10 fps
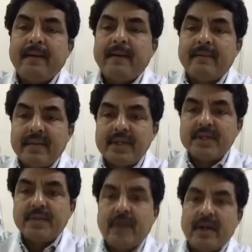
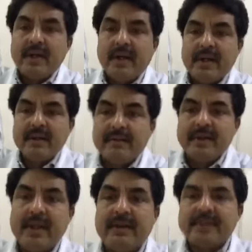fistula,
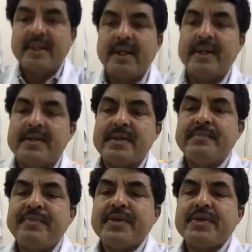neither sinus.
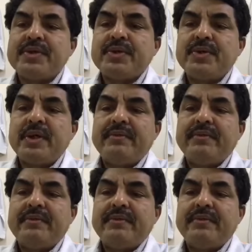So if I